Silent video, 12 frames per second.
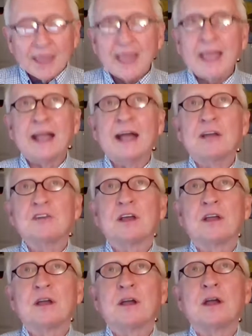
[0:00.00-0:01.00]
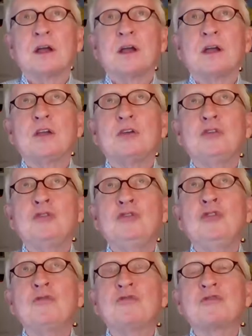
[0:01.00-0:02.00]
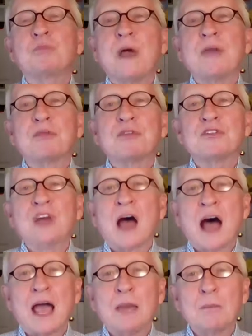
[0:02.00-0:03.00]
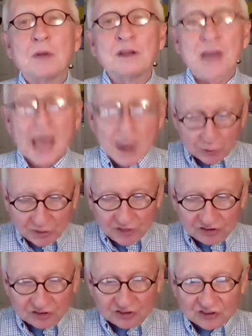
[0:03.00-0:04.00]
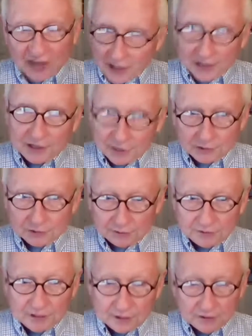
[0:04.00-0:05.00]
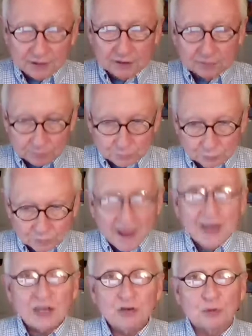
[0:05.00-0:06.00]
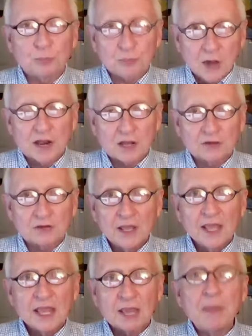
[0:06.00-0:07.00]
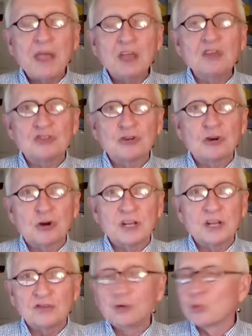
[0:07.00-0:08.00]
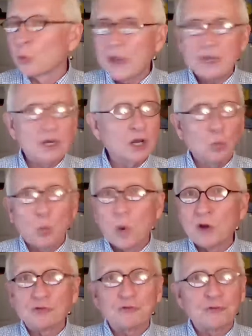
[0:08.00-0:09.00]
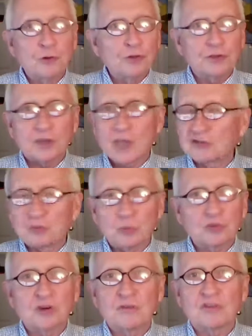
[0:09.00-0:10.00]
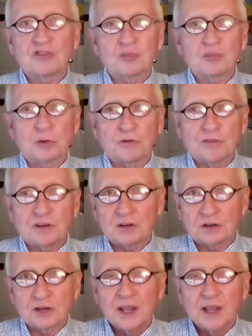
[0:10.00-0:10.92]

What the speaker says: And you've spent the time not only selling, dealing, and providing your product and making sure it's great and wonderful and the customer service is perfect